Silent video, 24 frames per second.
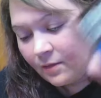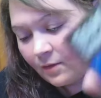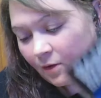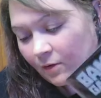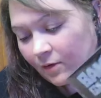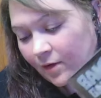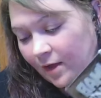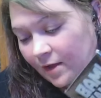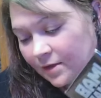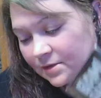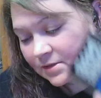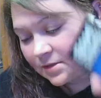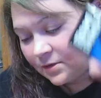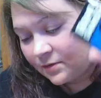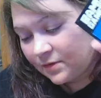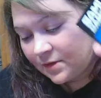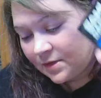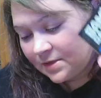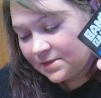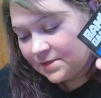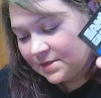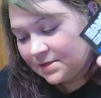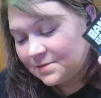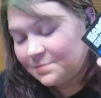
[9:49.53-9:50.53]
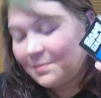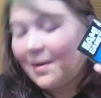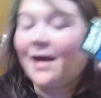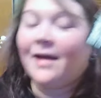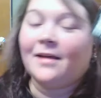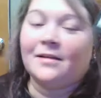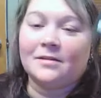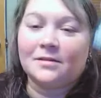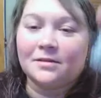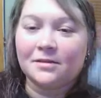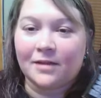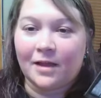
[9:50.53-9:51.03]
okay, so this is
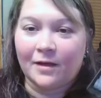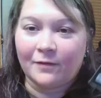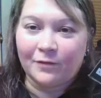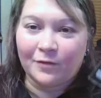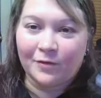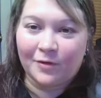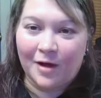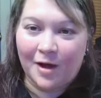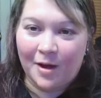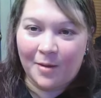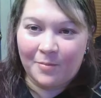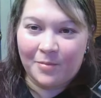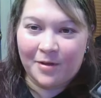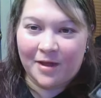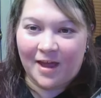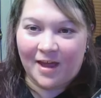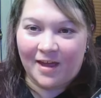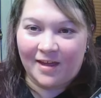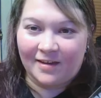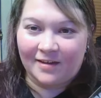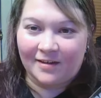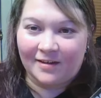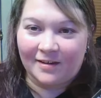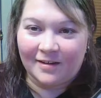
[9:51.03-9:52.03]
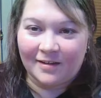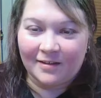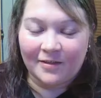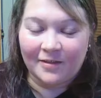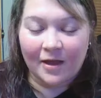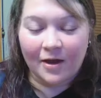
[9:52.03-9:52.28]
my level up pen.